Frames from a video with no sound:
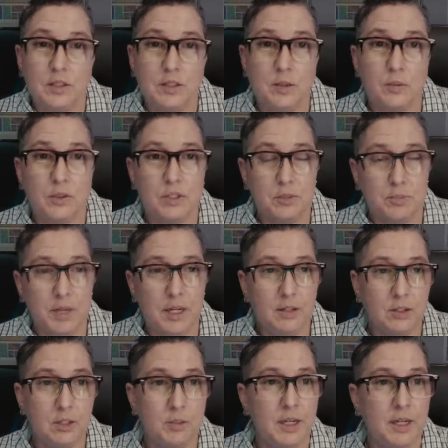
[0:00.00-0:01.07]
that were submitted,
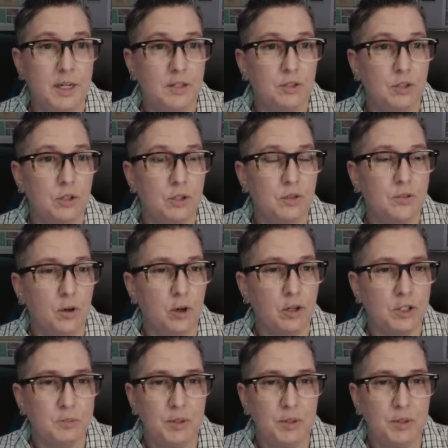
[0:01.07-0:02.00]
so I'm going to answer those first.